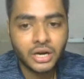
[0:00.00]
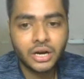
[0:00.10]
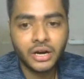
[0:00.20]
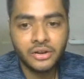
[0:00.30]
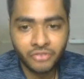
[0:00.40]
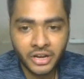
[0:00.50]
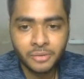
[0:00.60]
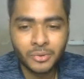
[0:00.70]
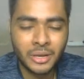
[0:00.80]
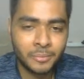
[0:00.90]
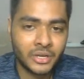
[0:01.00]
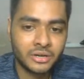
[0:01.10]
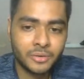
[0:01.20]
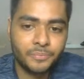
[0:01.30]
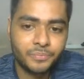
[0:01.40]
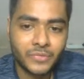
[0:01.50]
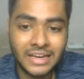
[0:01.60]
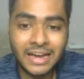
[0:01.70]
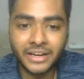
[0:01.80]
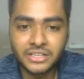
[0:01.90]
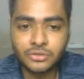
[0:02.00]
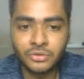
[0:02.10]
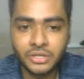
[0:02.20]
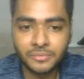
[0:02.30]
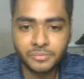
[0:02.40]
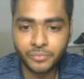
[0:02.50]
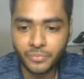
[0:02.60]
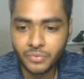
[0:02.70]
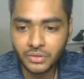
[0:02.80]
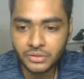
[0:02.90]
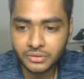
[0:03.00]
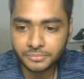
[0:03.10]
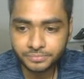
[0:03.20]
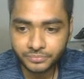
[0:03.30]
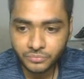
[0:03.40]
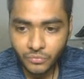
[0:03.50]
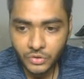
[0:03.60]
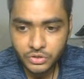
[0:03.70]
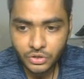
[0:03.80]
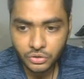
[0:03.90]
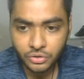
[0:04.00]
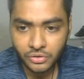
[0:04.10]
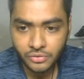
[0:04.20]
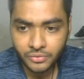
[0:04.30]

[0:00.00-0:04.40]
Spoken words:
variable, I mean letters only. So